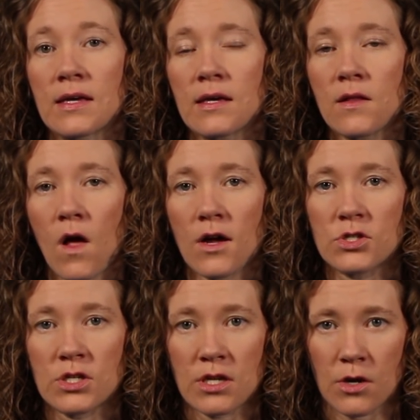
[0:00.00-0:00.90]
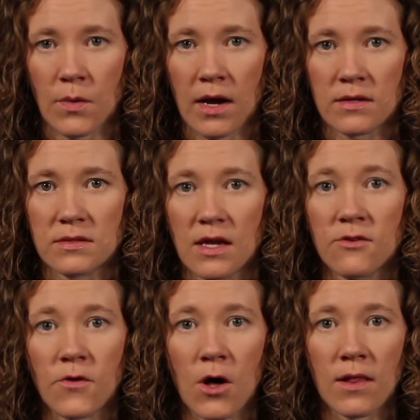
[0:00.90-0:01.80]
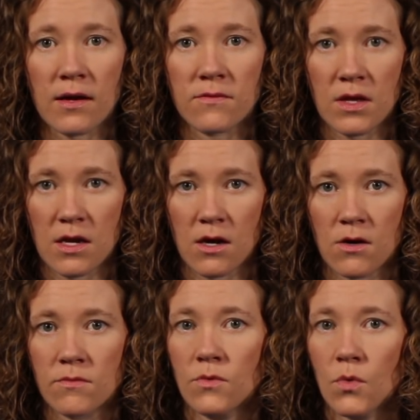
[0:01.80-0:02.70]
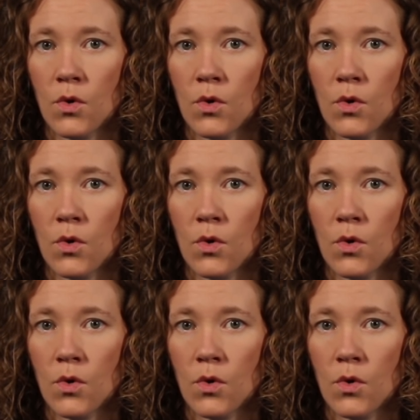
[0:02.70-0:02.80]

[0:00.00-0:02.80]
get lodged in earwax, and fall out of the ear,